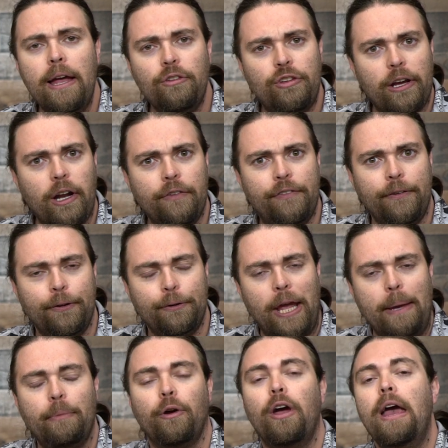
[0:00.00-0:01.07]
check out Filter
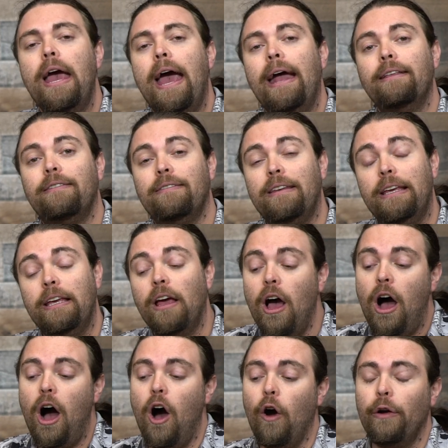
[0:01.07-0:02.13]
Gamer, and see
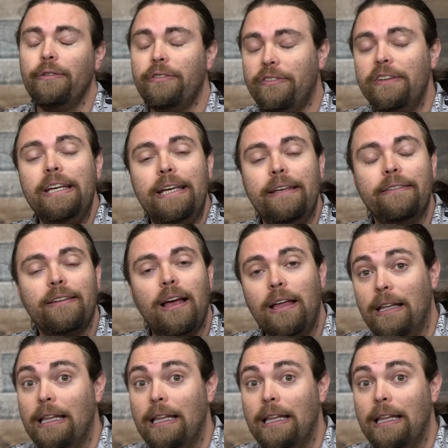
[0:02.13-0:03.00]
our Sneeze